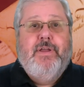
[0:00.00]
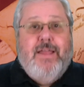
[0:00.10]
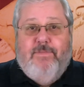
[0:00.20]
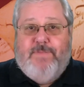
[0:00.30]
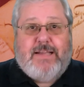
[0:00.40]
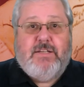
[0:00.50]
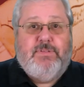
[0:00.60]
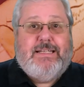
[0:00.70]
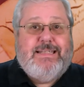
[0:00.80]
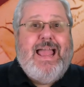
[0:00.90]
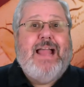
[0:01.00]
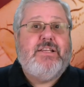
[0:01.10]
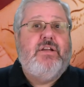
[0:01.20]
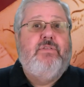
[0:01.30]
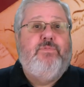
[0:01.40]
Effectively,
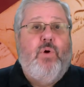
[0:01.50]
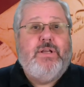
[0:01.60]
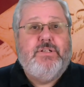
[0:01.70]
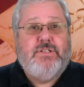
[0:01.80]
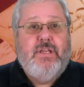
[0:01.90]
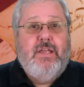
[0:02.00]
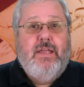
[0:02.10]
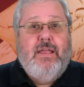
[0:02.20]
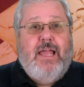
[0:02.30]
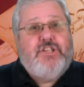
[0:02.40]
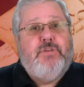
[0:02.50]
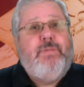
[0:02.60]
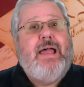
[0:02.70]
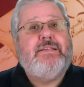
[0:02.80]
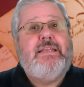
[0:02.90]
tax avoidance has
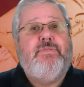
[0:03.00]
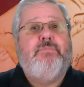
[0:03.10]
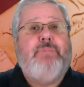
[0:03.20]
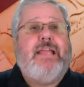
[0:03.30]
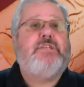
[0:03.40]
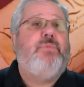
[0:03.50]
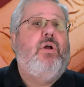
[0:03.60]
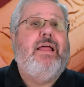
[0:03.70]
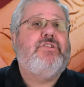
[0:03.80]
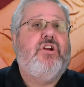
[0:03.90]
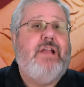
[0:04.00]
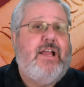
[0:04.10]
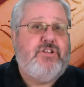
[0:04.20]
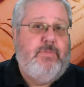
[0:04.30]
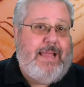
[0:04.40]
surpassed even baseball as our
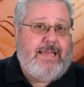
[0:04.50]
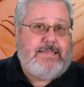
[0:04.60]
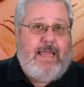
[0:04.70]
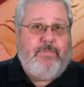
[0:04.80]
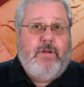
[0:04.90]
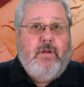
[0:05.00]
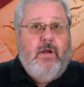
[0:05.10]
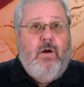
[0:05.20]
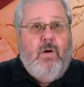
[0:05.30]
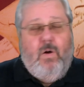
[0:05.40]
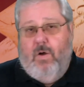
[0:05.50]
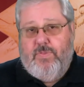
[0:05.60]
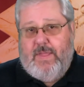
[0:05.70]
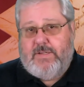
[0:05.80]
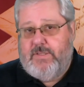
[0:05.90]
national pastime, all
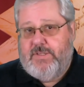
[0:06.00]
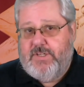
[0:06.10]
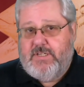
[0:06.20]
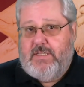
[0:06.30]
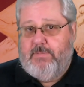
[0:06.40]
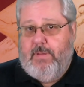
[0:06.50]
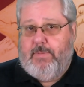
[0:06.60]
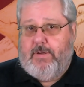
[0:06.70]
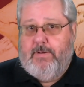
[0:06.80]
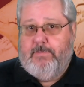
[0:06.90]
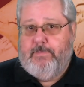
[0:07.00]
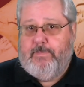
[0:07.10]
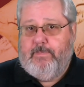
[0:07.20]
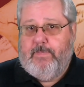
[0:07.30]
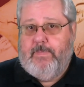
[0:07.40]
thanks to the 16th Amendment.
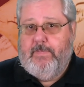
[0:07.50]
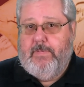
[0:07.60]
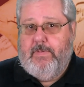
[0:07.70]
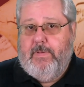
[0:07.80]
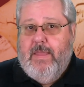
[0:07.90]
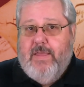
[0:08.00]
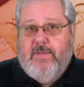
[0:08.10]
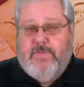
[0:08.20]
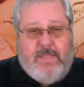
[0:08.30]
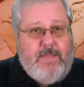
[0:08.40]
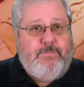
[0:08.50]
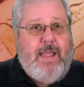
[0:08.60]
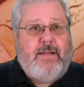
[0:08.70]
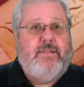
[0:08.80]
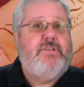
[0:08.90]
The
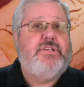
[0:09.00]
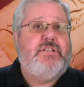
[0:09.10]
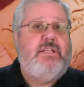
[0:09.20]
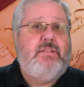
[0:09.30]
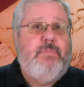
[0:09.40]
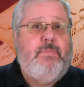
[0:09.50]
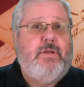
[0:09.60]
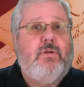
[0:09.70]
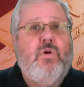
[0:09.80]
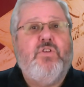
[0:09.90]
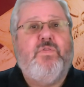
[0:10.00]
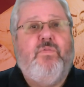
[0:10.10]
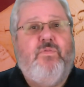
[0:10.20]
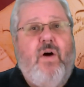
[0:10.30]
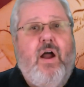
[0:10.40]
impact of the 16th Amendment goes
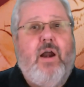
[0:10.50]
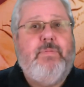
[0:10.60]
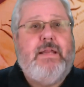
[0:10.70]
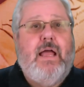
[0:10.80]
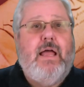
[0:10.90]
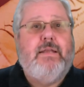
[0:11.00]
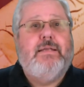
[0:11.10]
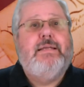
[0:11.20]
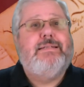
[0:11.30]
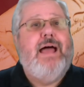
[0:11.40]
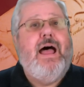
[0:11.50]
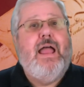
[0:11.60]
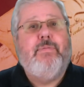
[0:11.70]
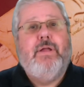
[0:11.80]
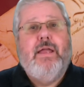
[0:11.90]
far beyond
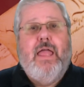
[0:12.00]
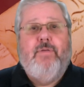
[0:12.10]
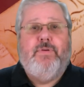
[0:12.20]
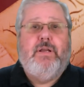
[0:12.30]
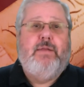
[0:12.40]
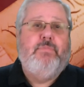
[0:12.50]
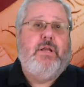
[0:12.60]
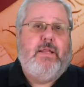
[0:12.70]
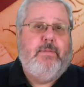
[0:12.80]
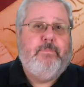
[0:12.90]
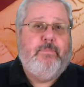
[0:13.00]
time, effort, and money.